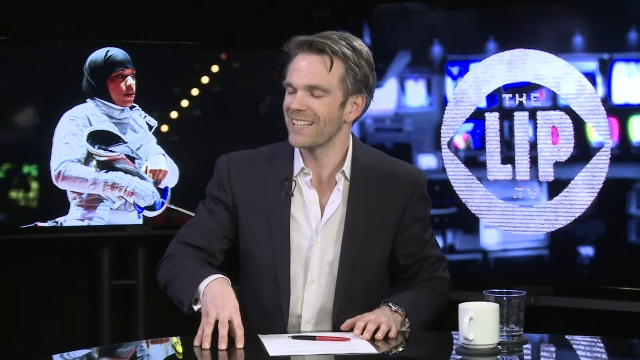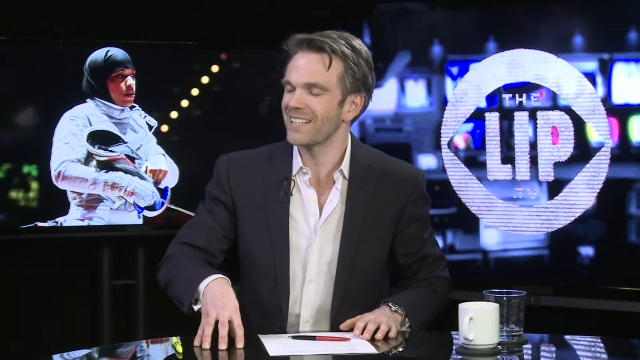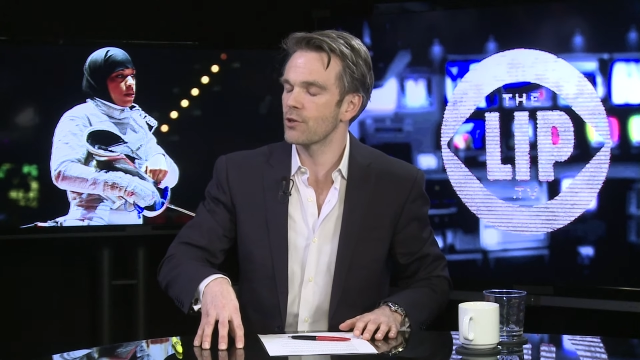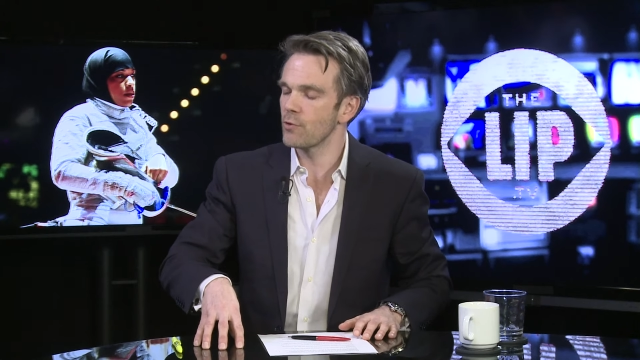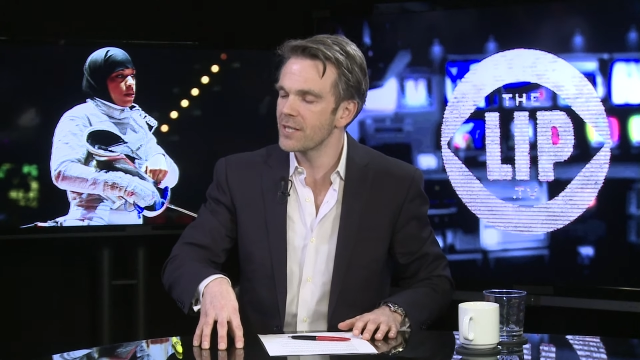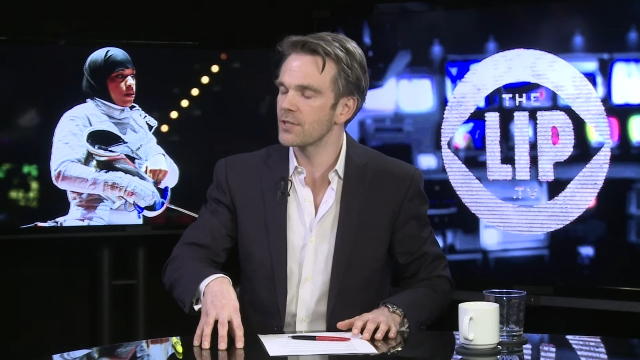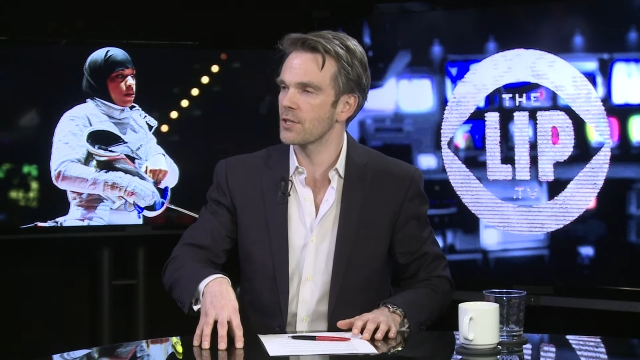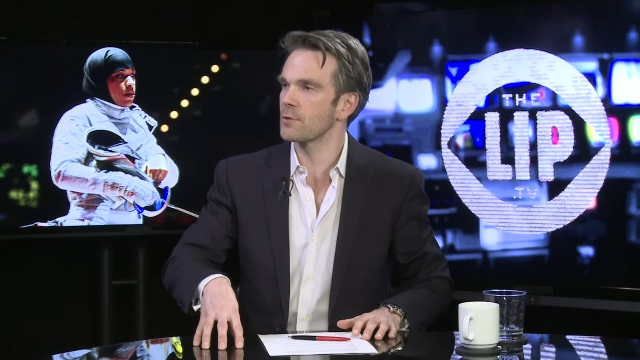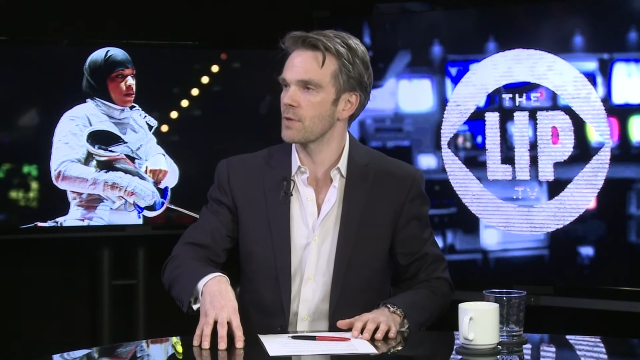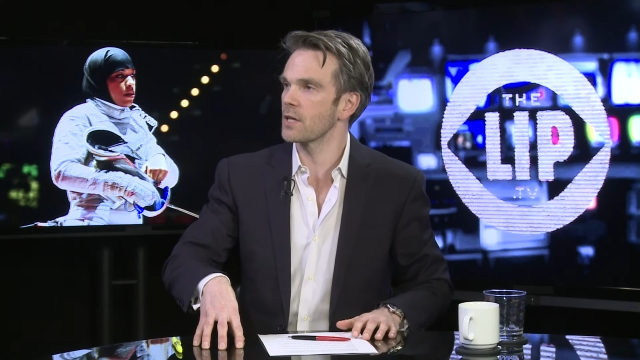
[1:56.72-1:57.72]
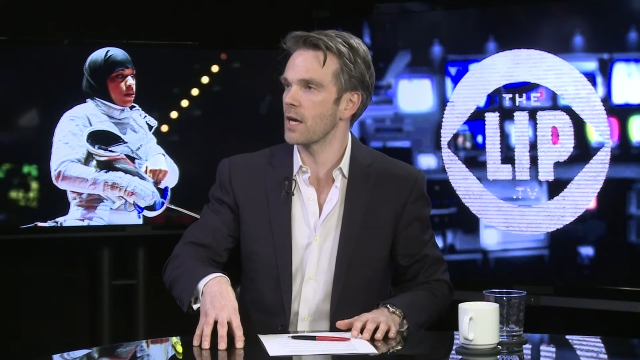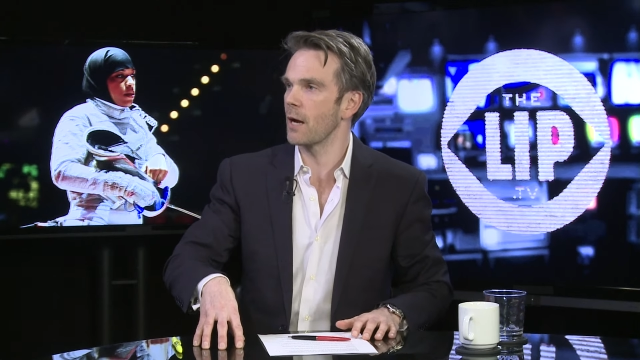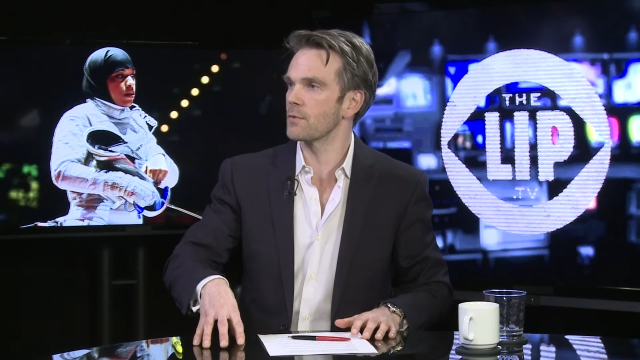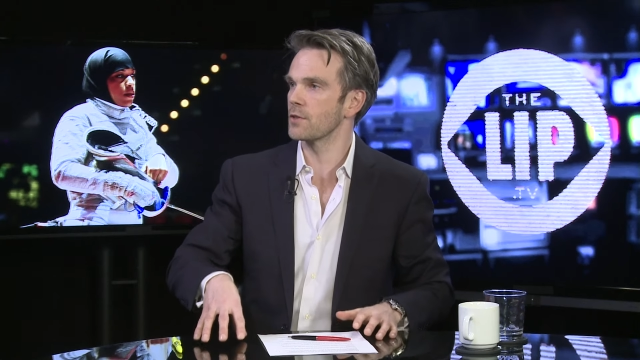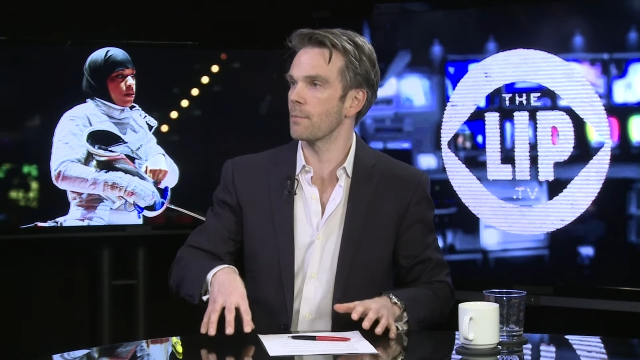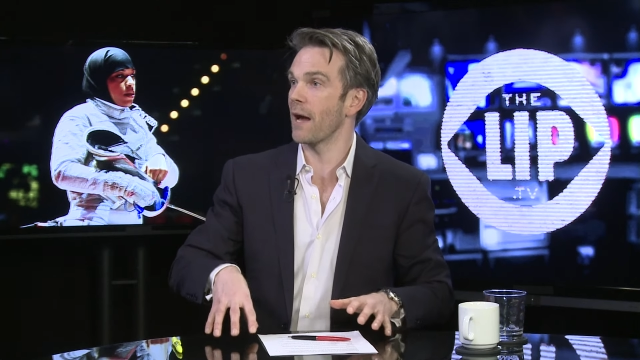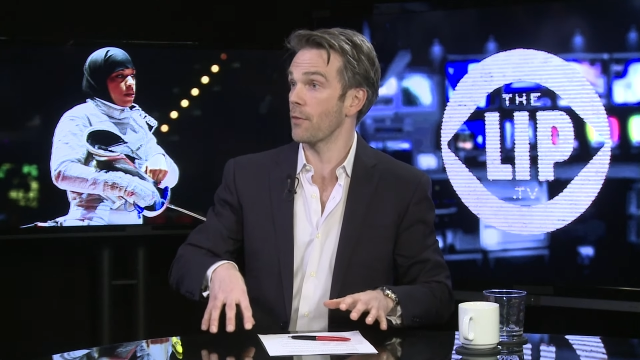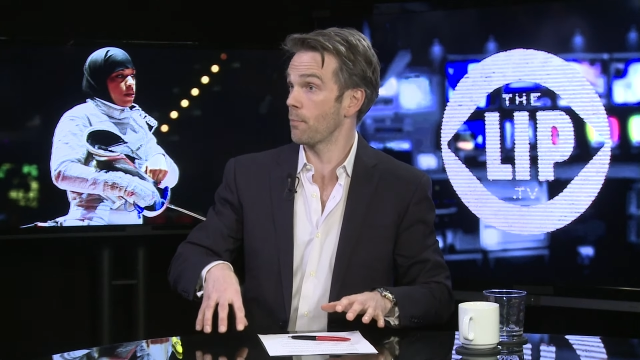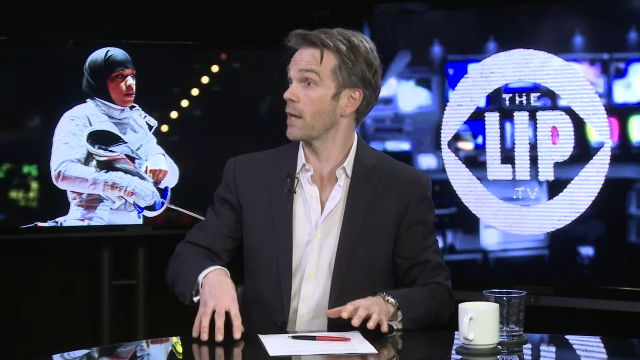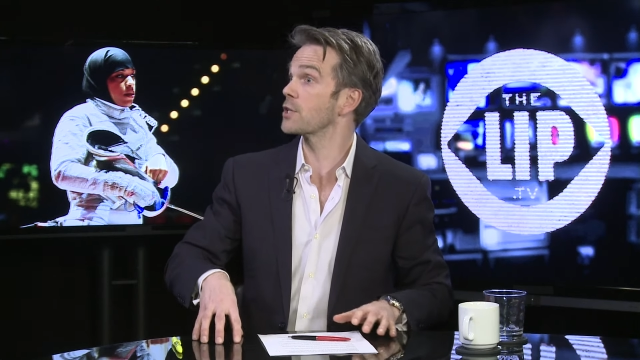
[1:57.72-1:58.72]
Speaker 1: criticism that comes is about the
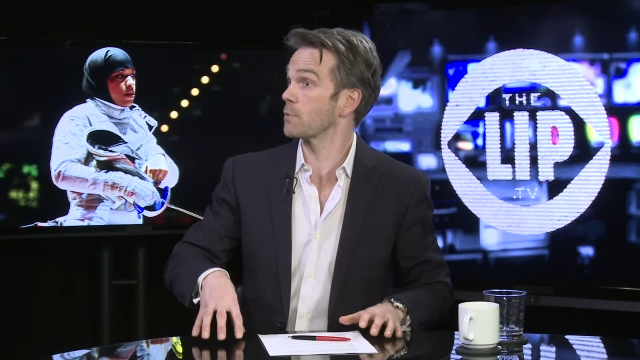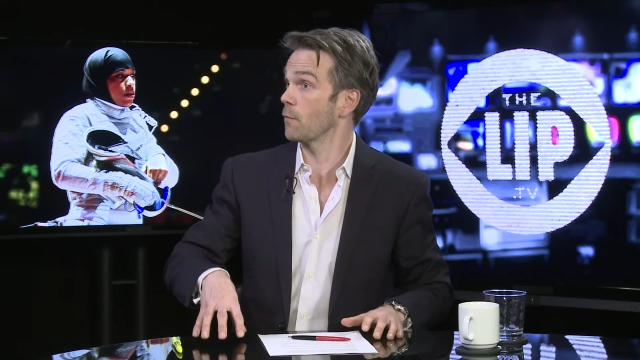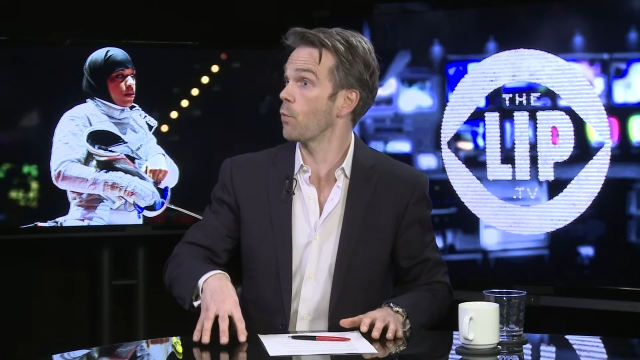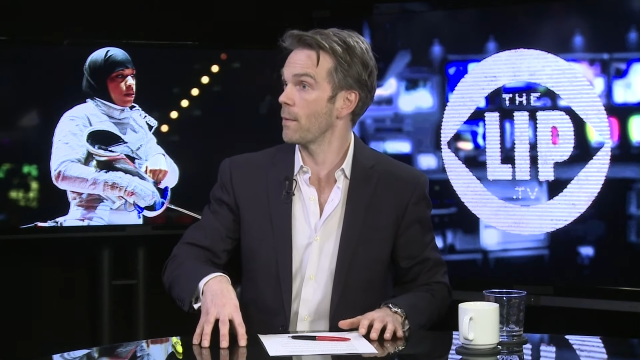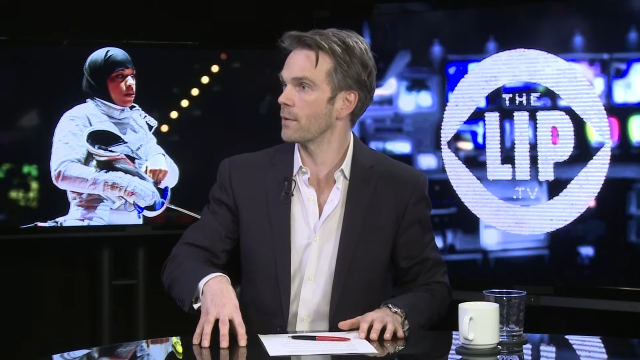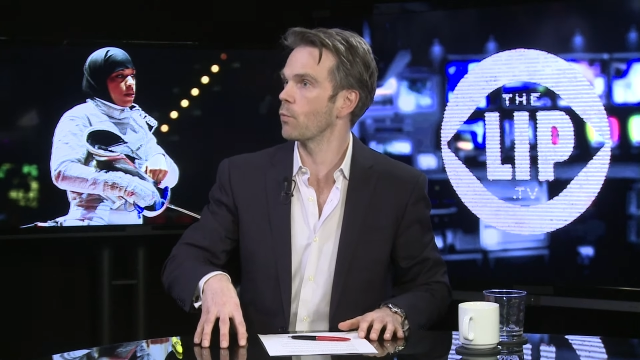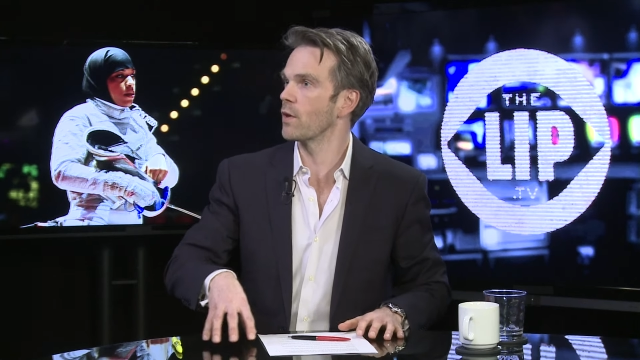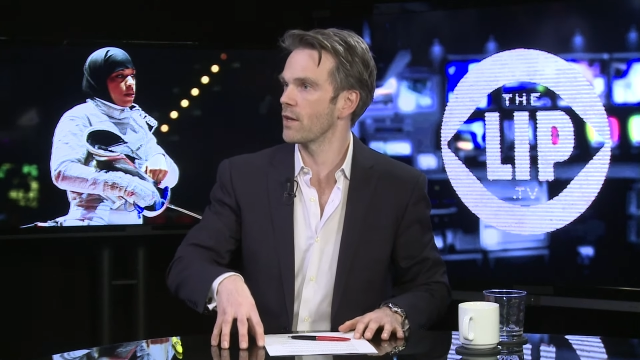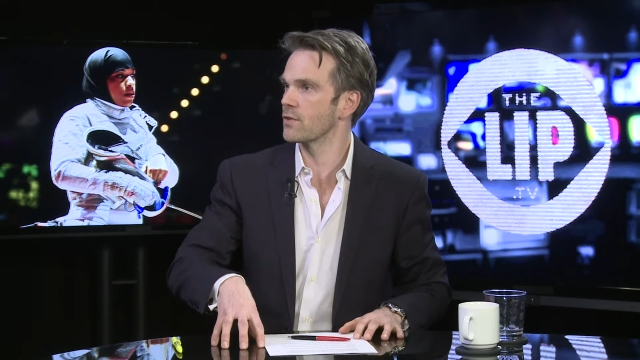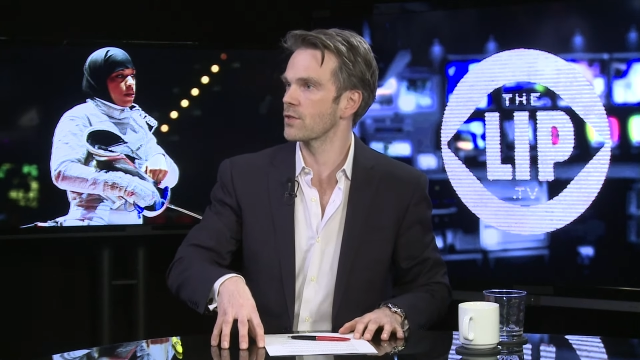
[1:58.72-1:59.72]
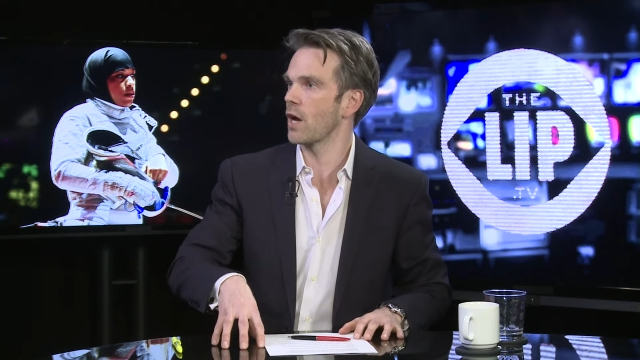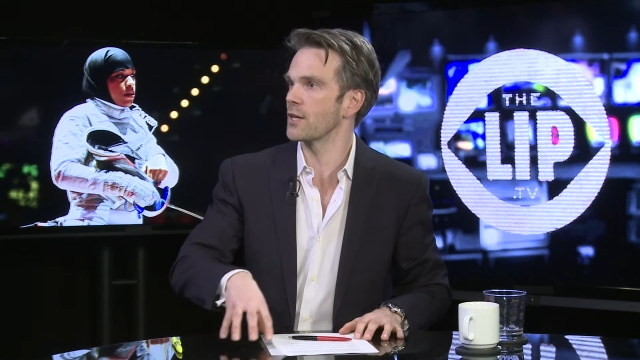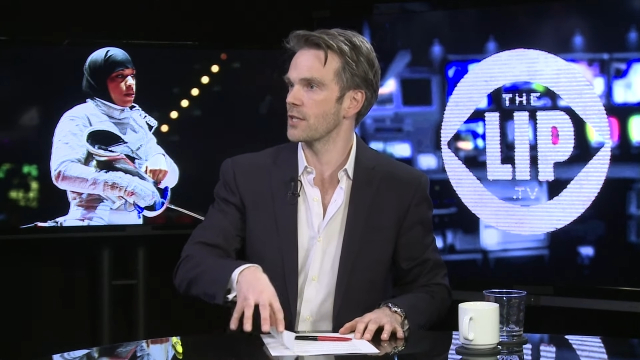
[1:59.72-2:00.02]
placement of women within society and